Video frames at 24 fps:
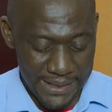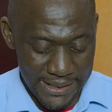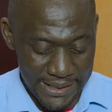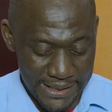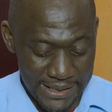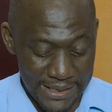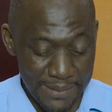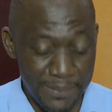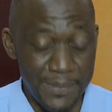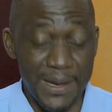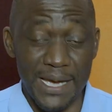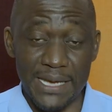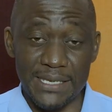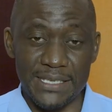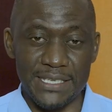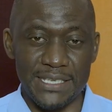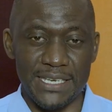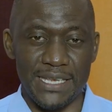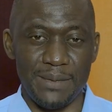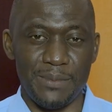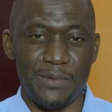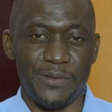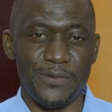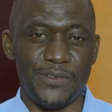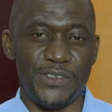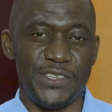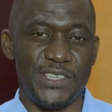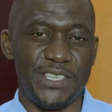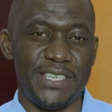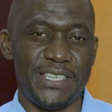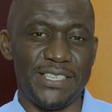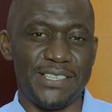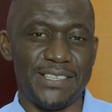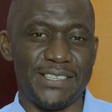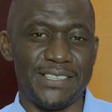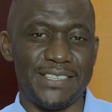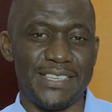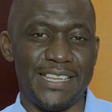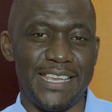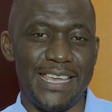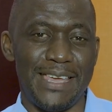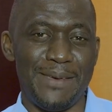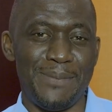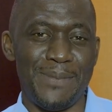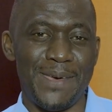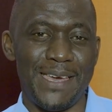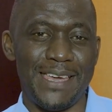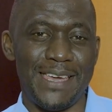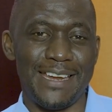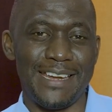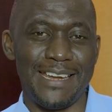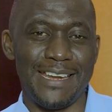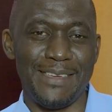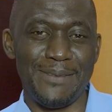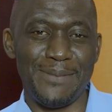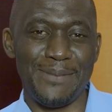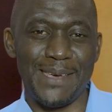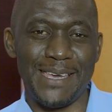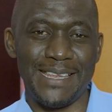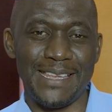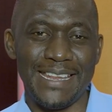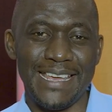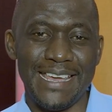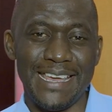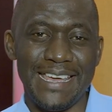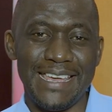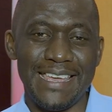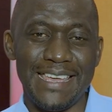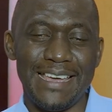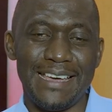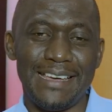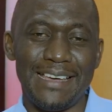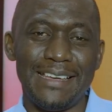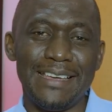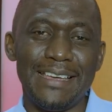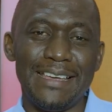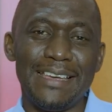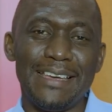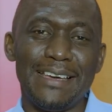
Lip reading: in the mighty name of Jesus. Amen and amen. Yeah.